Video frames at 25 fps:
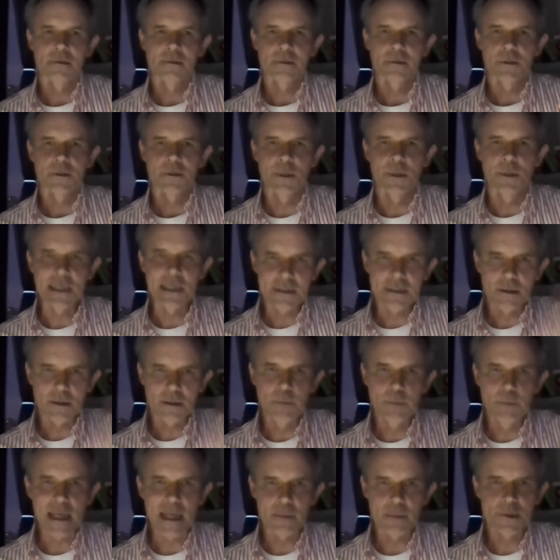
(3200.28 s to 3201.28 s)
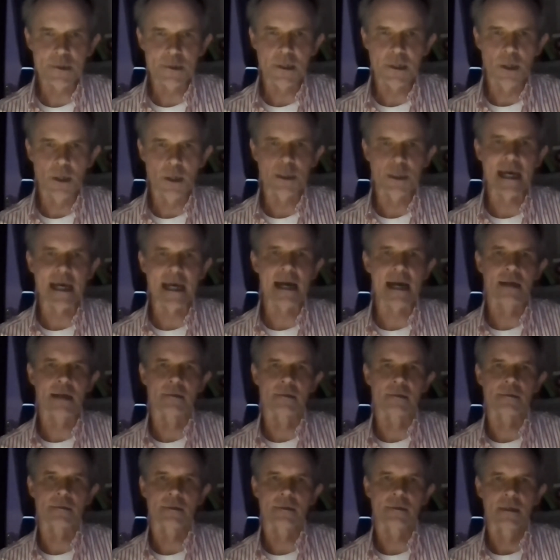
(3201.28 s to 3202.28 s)
You need to be able to go
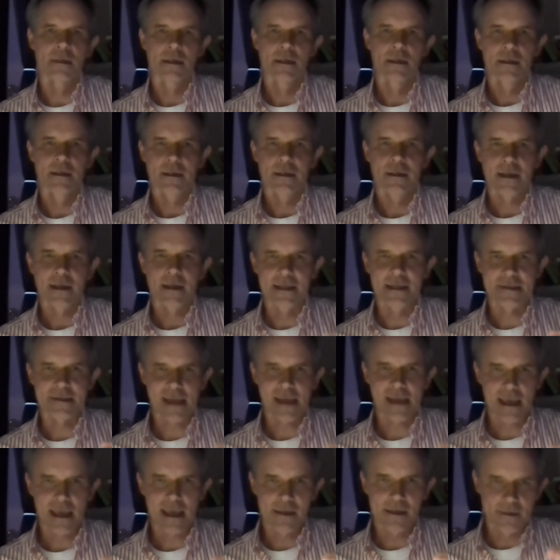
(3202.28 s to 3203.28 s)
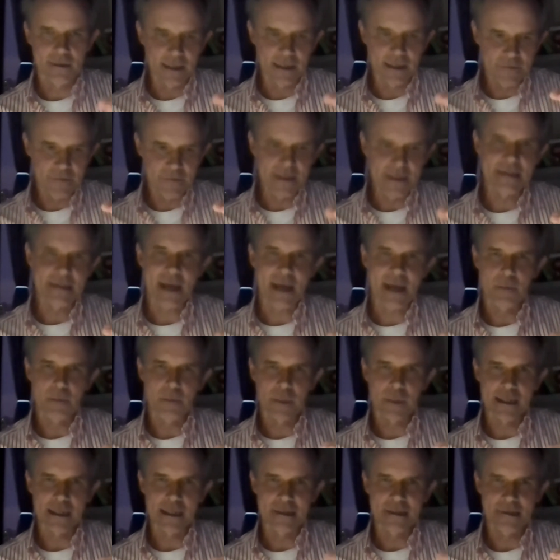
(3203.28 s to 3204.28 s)
down and say, give these
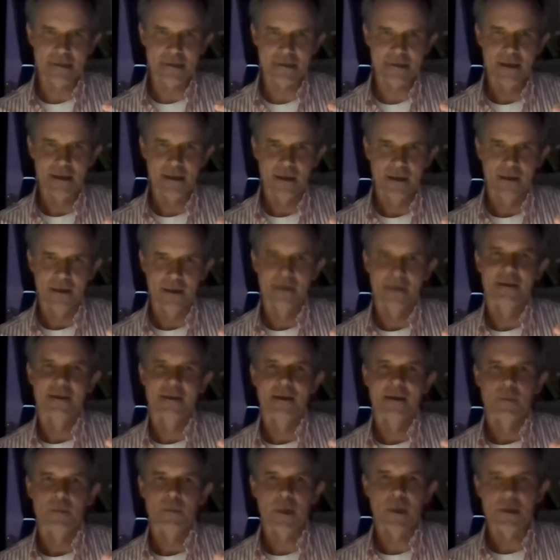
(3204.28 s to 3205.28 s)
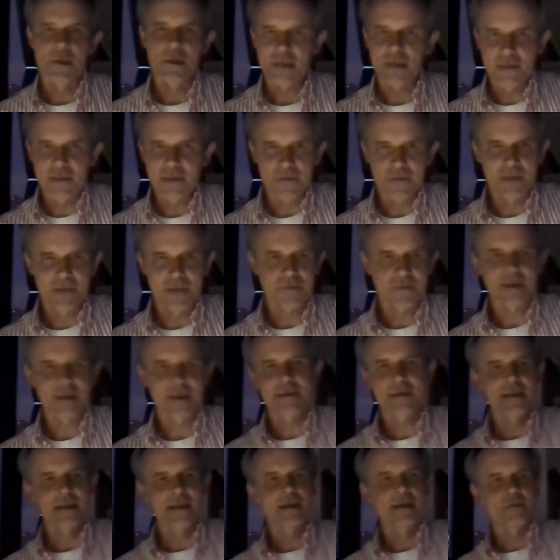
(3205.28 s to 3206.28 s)
companies, because if, if, if,
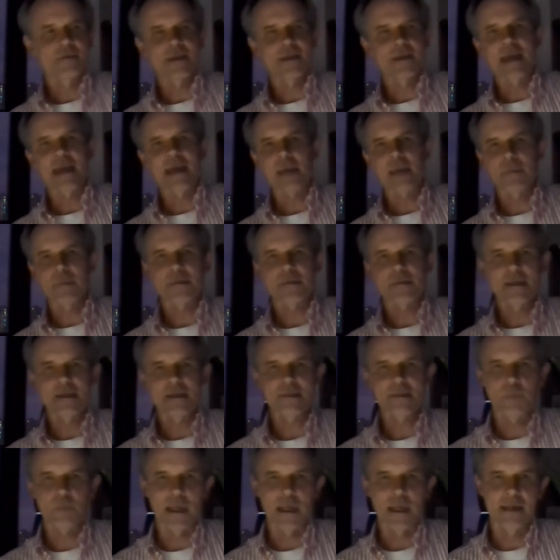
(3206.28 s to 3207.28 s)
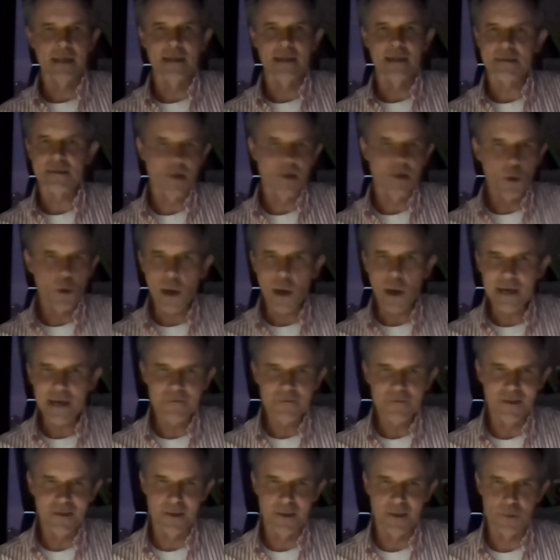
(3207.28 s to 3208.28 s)
if the gap is this big, there's no way
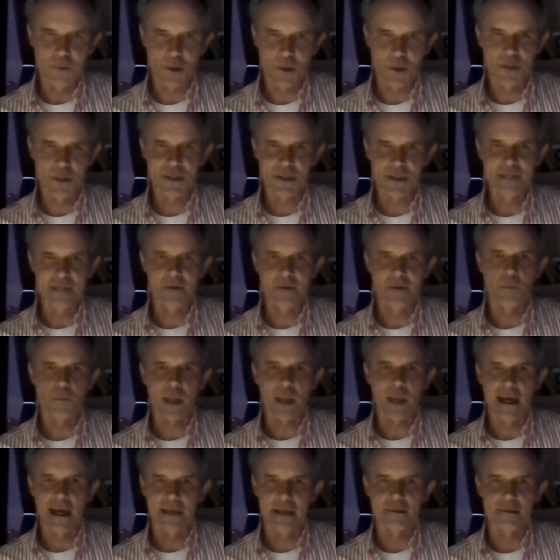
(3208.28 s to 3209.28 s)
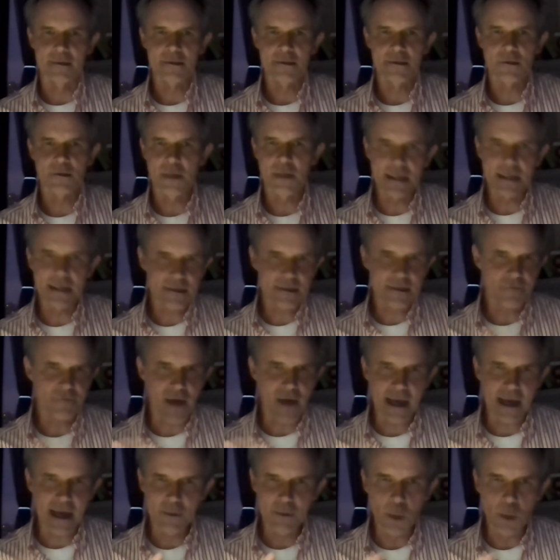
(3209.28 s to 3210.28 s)
for them to achieve compliance. So they just
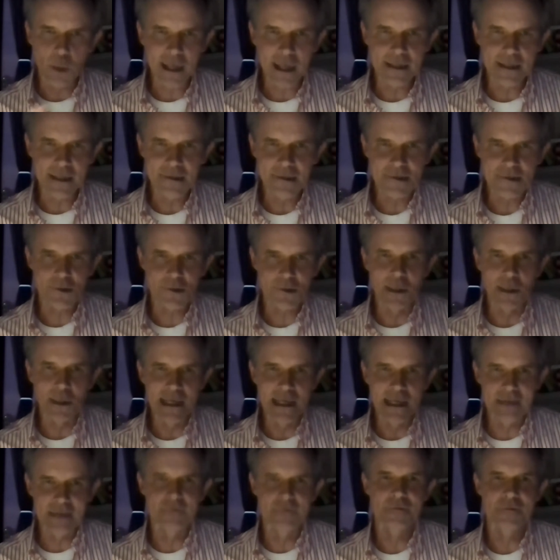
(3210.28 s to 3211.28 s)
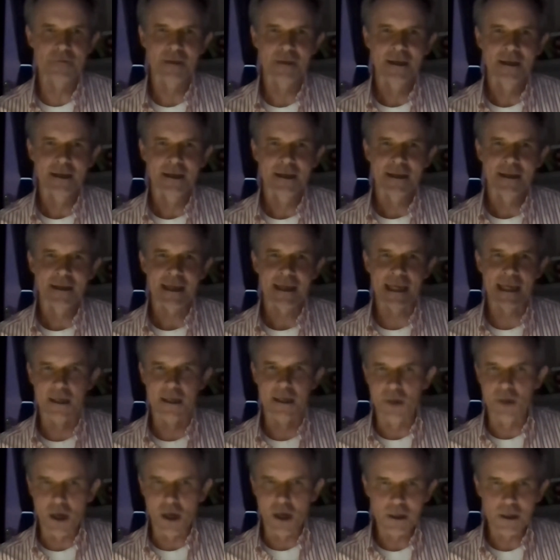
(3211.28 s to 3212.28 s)
find ways to live in a
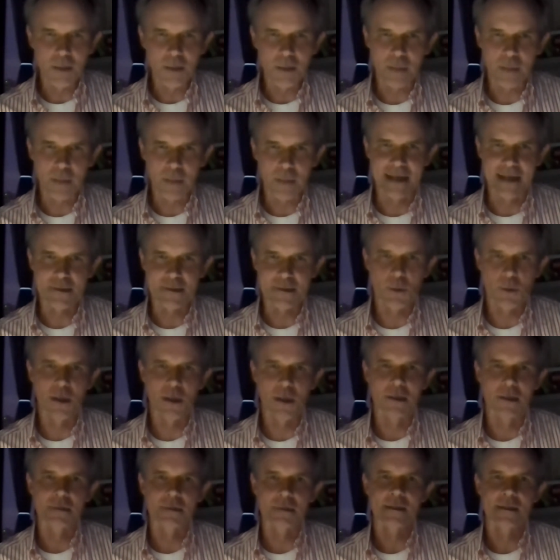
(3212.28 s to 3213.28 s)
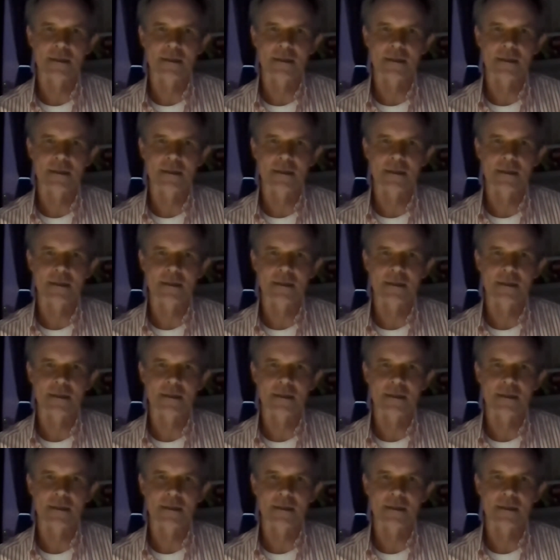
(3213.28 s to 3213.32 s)
non-compliance world.